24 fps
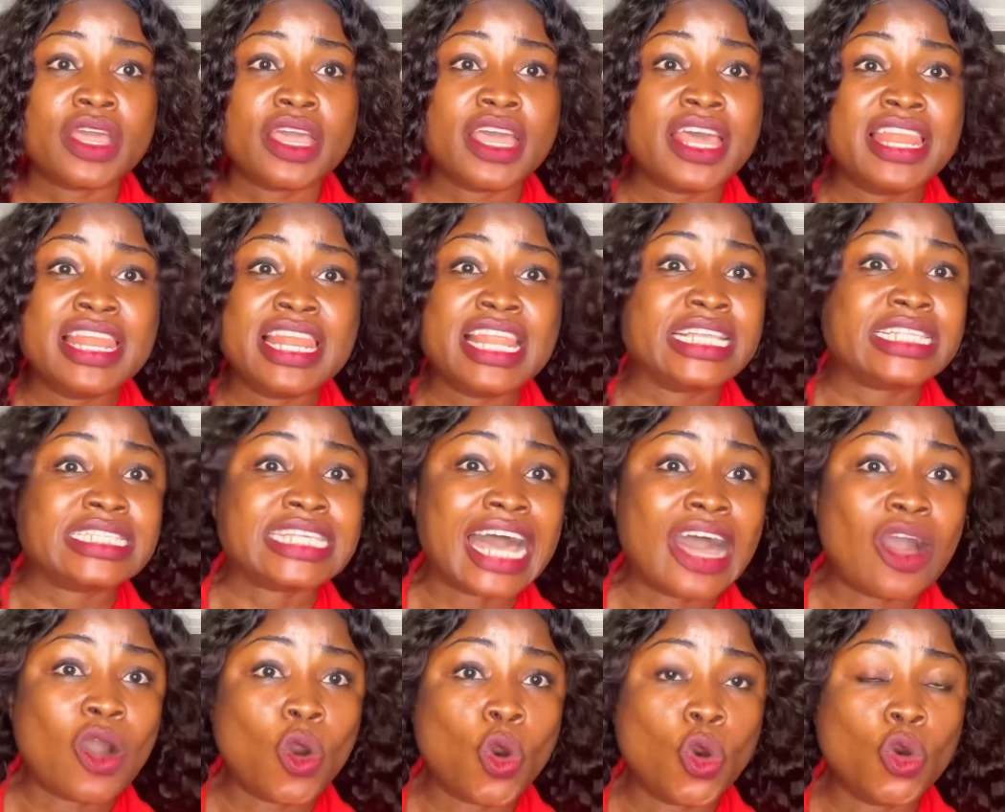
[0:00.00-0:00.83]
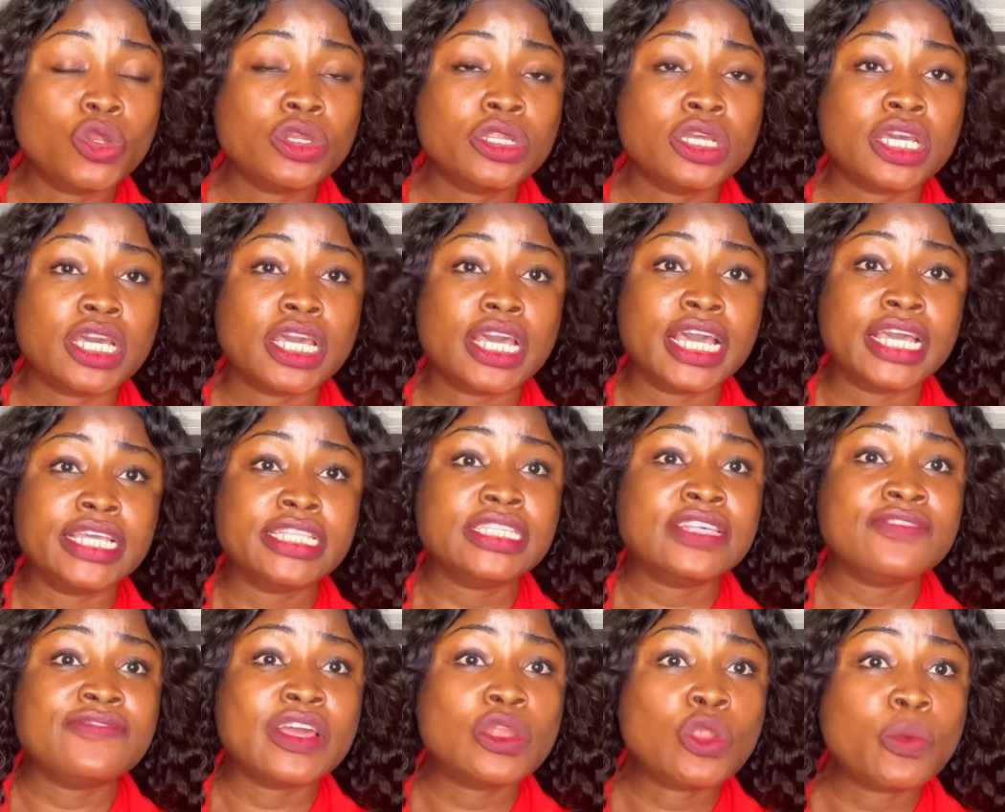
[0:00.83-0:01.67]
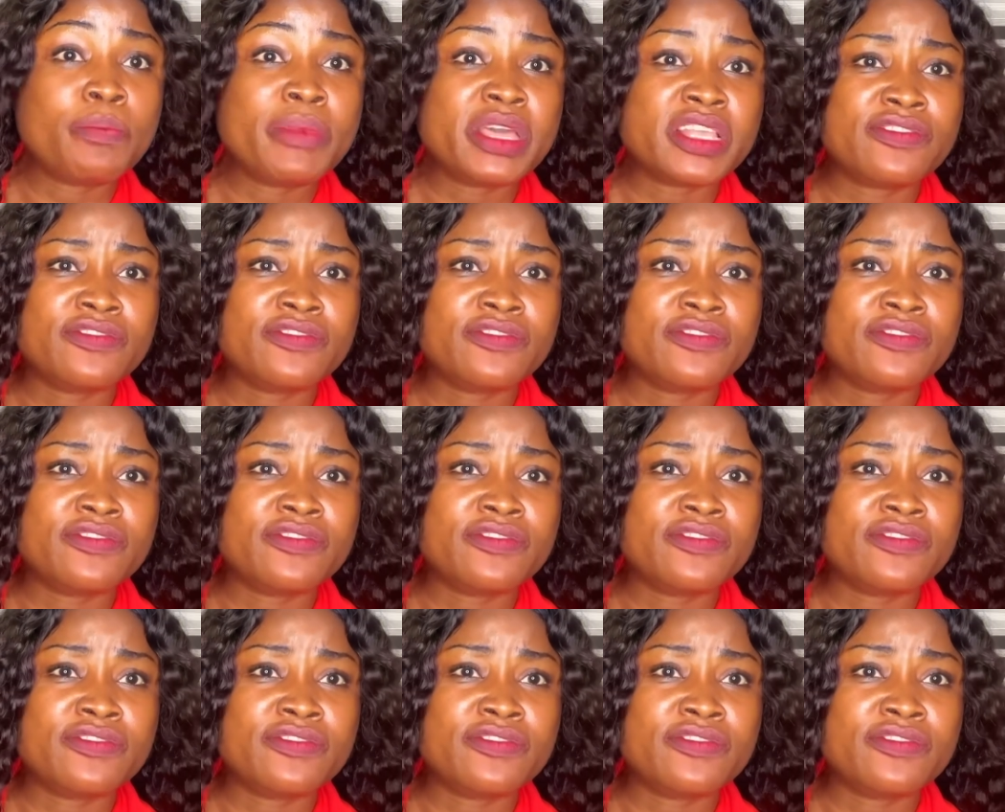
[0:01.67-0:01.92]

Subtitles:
later on development